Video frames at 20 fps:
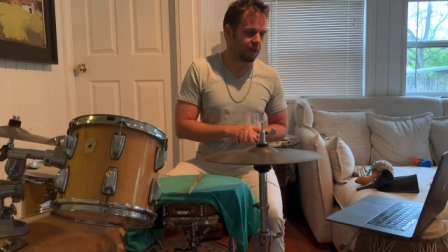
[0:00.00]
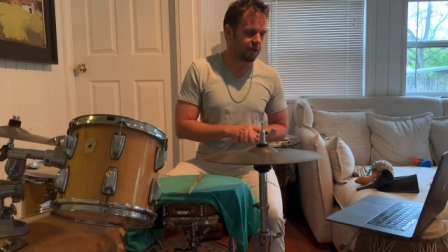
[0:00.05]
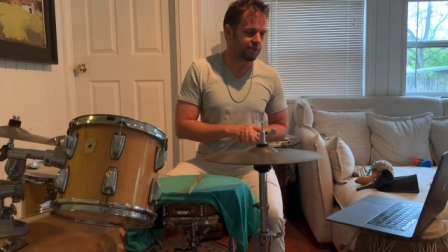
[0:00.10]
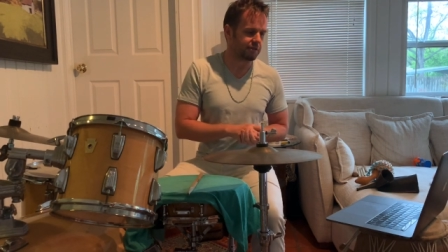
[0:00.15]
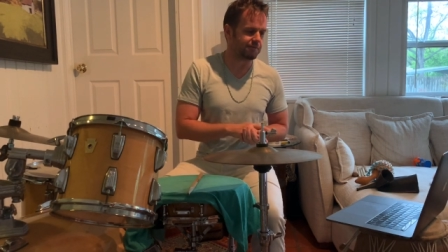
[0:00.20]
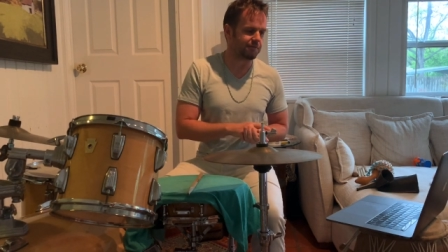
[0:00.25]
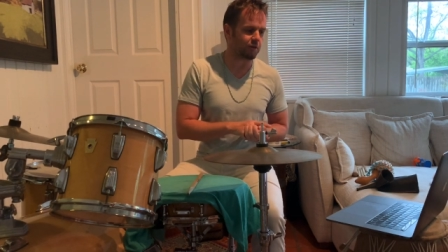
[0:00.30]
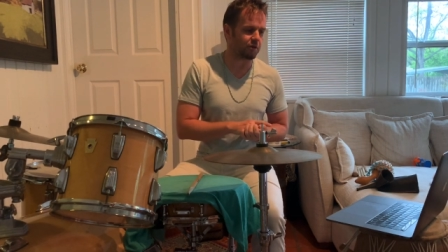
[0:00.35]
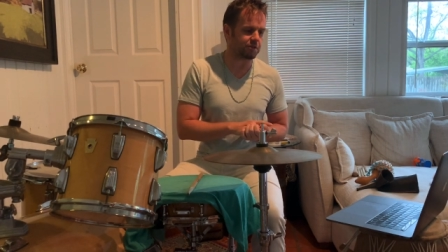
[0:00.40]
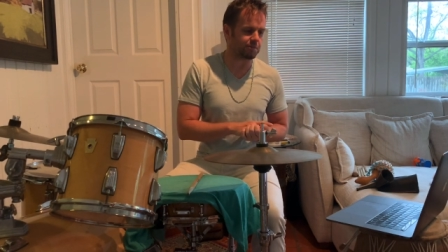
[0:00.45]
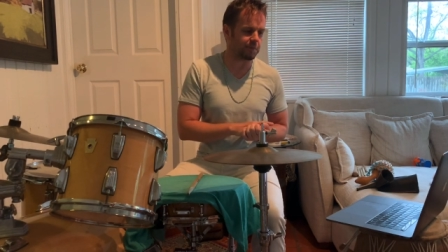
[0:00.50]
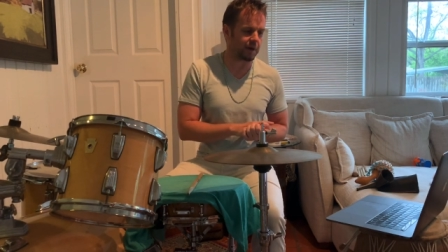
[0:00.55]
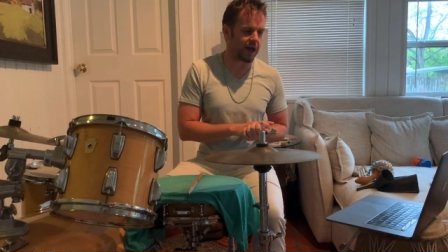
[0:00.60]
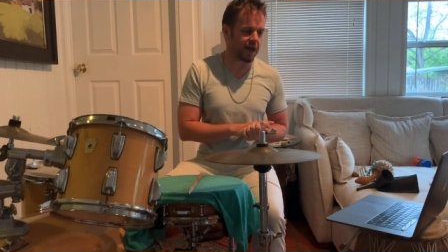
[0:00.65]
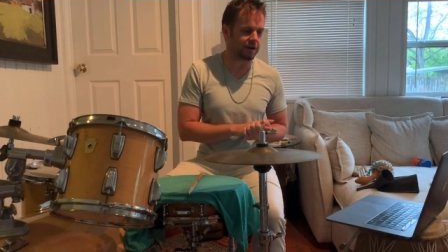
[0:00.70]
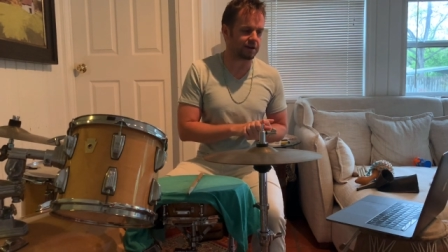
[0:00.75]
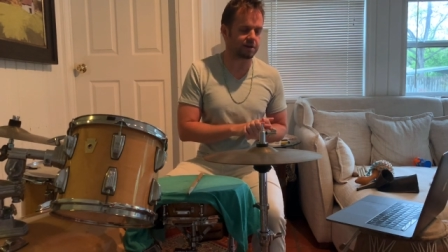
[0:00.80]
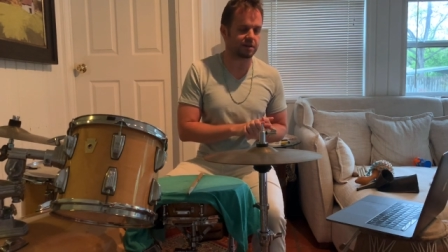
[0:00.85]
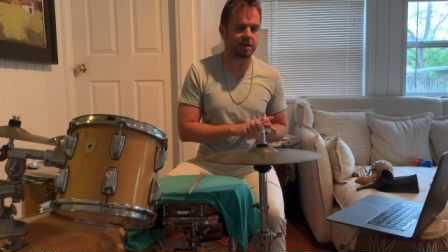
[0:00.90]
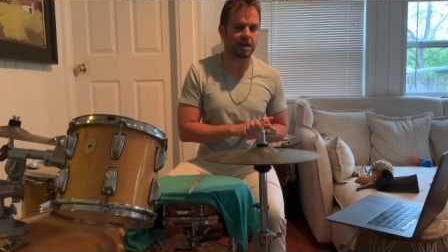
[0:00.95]
The fourth
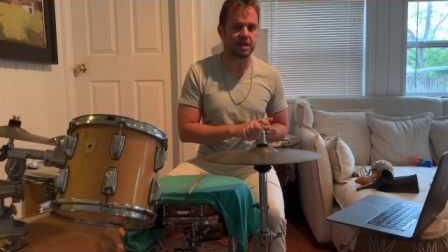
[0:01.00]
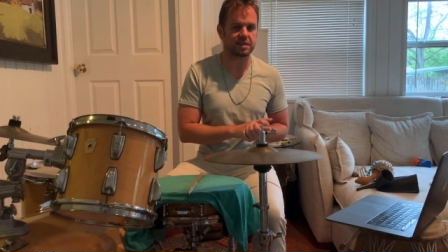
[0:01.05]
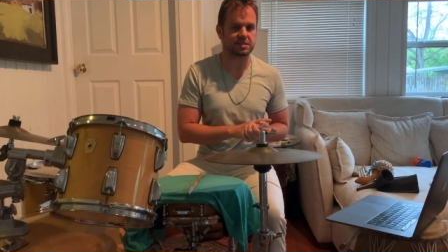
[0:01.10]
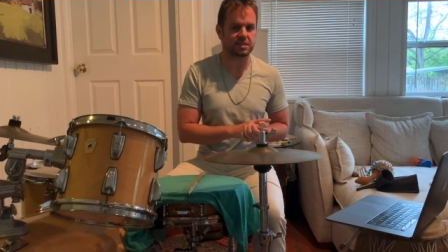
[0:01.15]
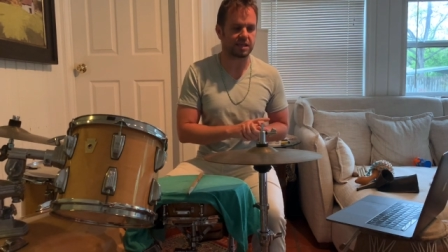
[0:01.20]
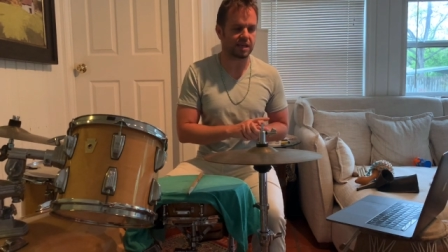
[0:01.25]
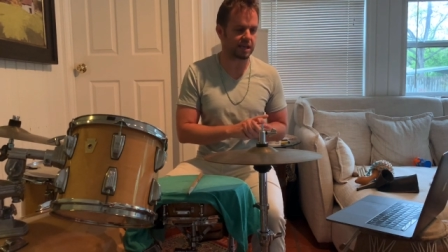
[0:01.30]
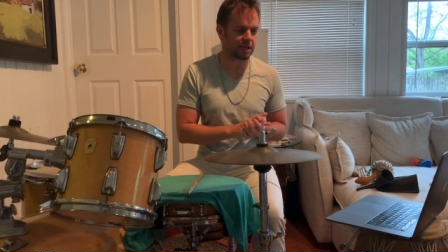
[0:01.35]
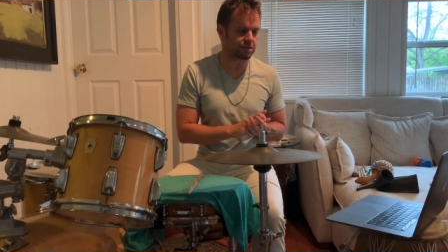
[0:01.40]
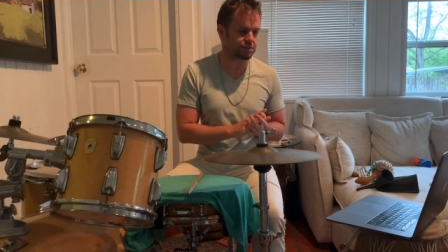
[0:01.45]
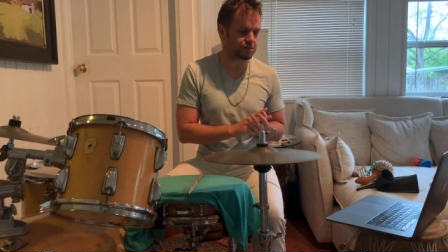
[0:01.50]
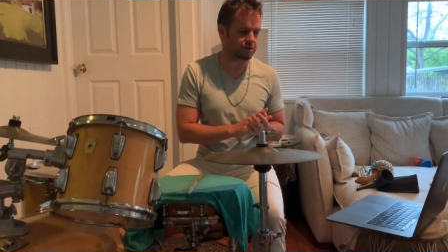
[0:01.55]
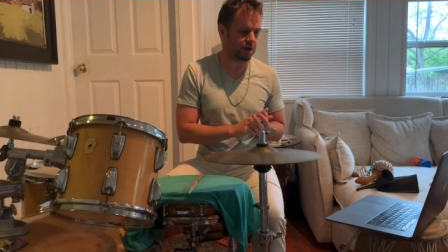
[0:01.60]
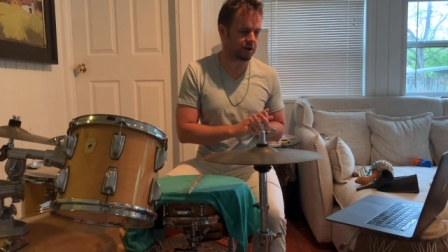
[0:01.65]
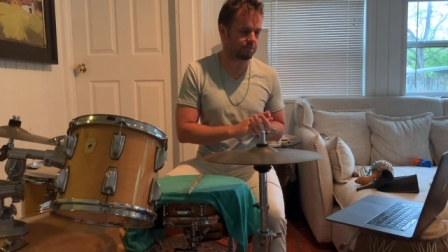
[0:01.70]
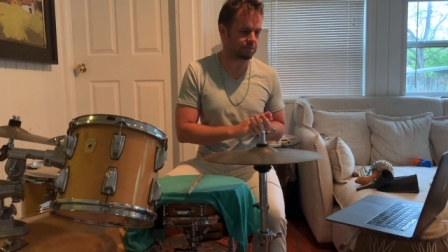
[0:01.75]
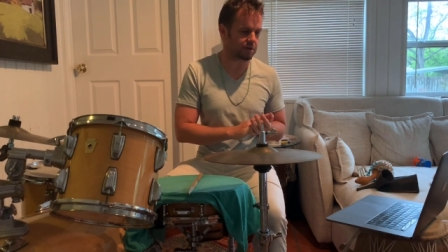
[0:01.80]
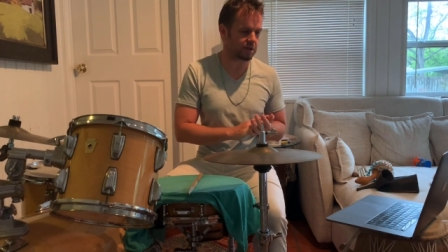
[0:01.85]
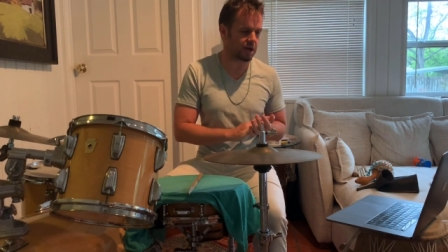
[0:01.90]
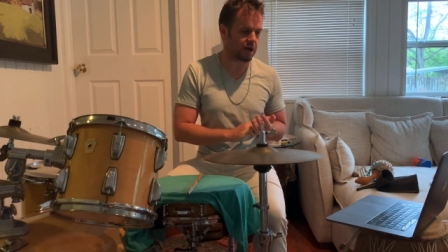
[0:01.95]
pattern has the kick
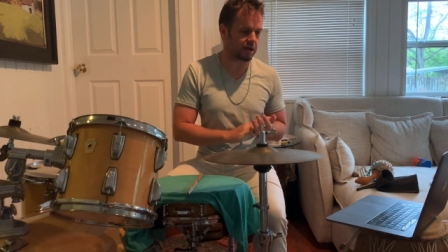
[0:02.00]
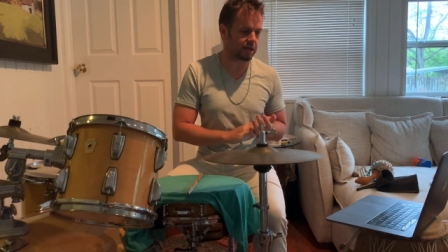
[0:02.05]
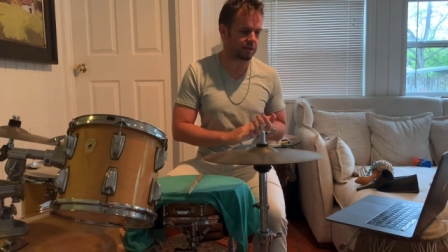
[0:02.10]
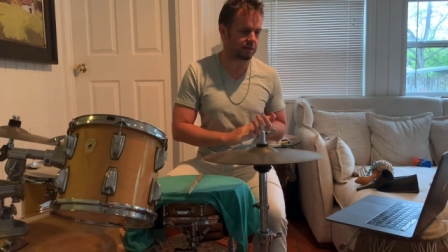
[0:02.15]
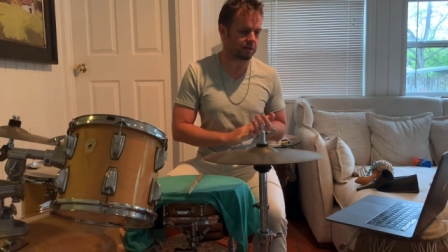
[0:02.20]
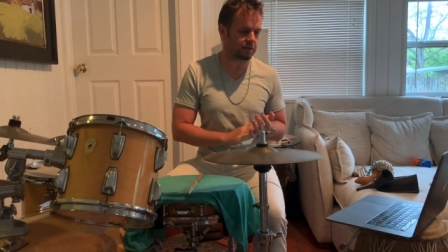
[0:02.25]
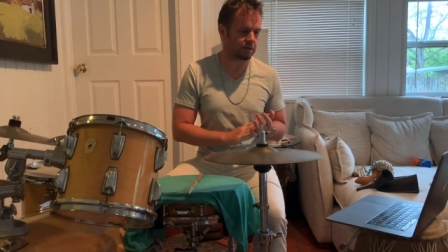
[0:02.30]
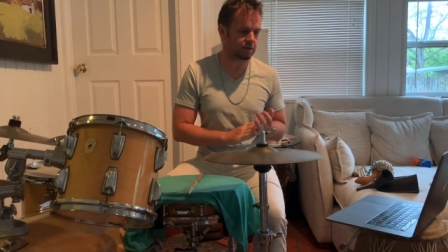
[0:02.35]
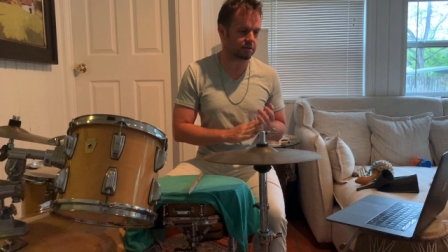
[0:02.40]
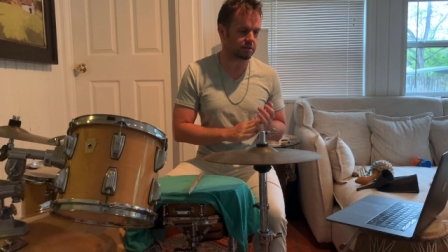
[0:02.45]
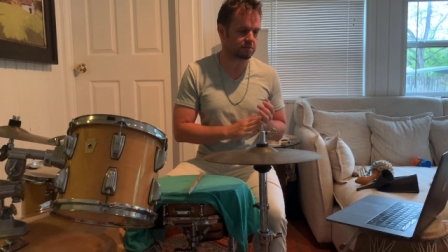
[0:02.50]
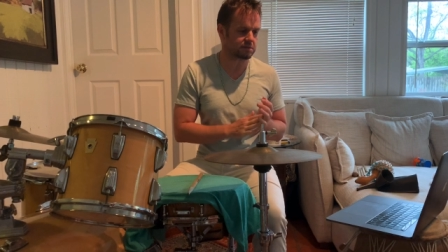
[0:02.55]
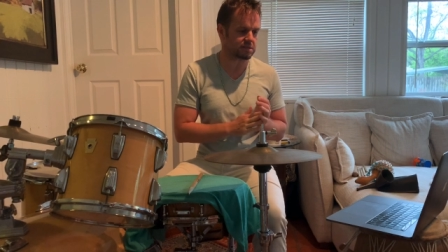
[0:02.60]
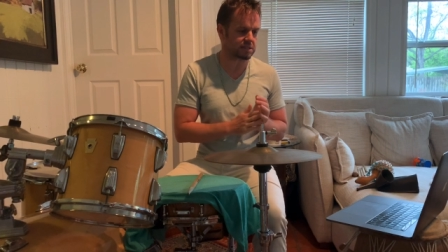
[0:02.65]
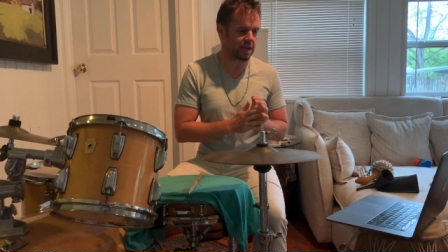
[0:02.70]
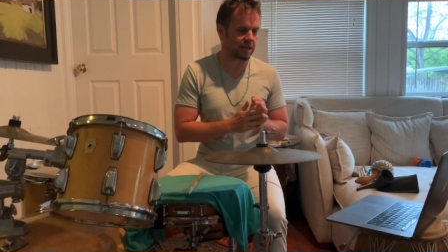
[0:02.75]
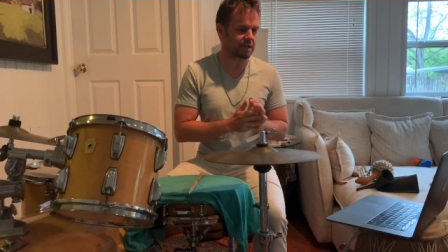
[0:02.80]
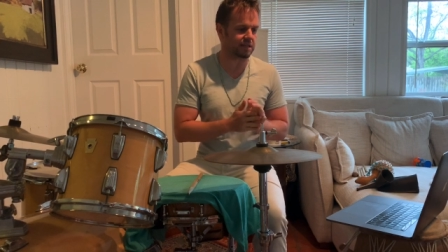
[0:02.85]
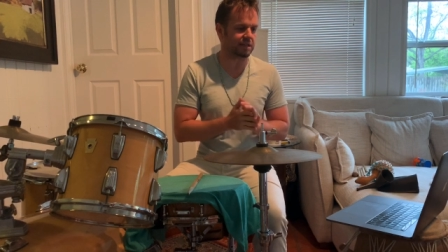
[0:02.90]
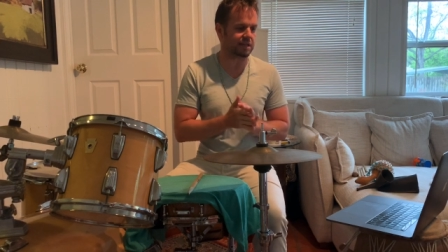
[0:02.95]
drum cutting the
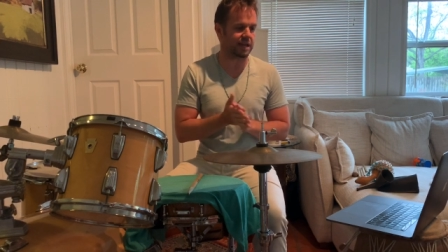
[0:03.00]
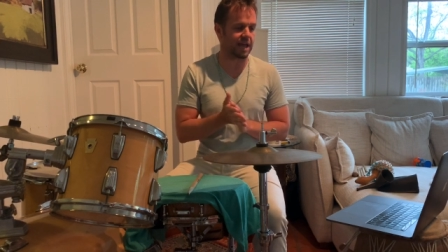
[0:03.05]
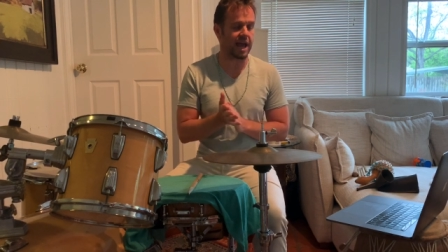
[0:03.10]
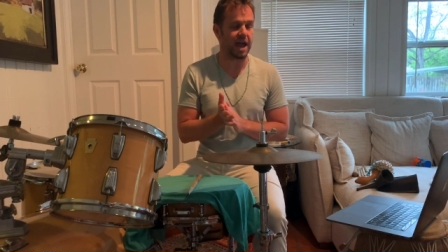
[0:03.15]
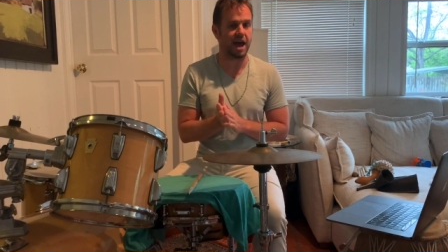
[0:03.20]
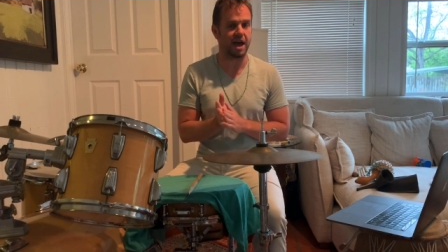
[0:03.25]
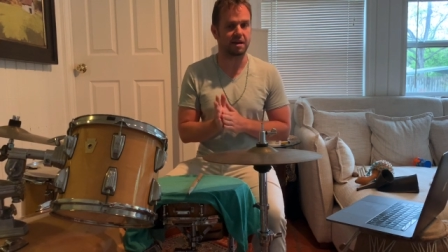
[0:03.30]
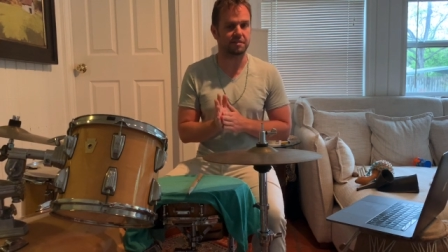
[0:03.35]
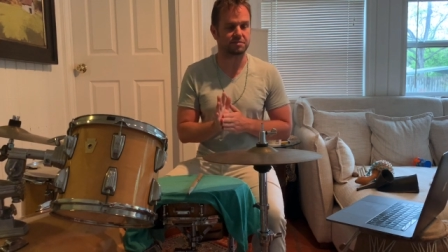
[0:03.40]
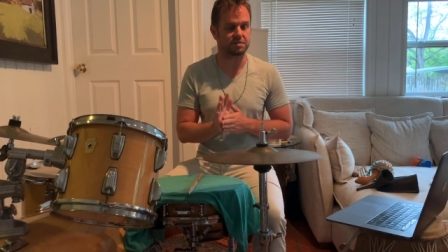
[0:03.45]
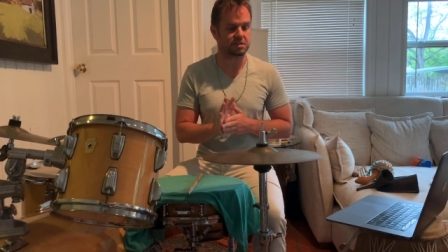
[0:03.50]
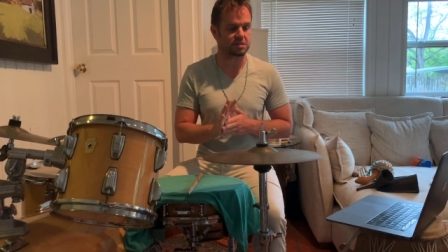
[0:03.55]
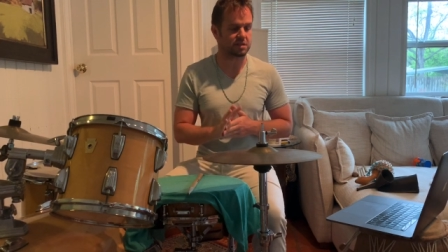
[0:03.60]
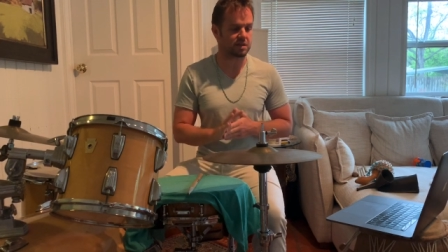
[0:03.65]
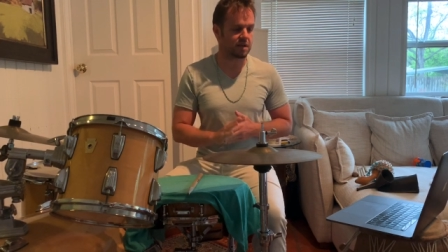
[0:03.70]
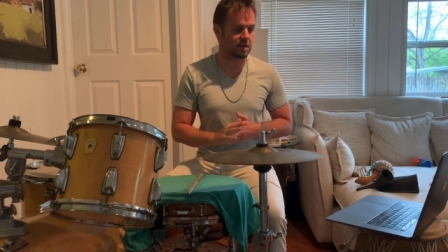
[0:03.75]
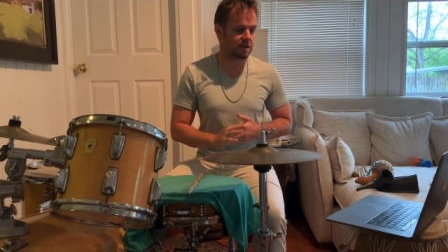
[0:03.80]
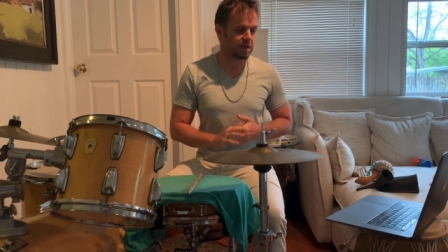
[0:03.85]
cycle in halves,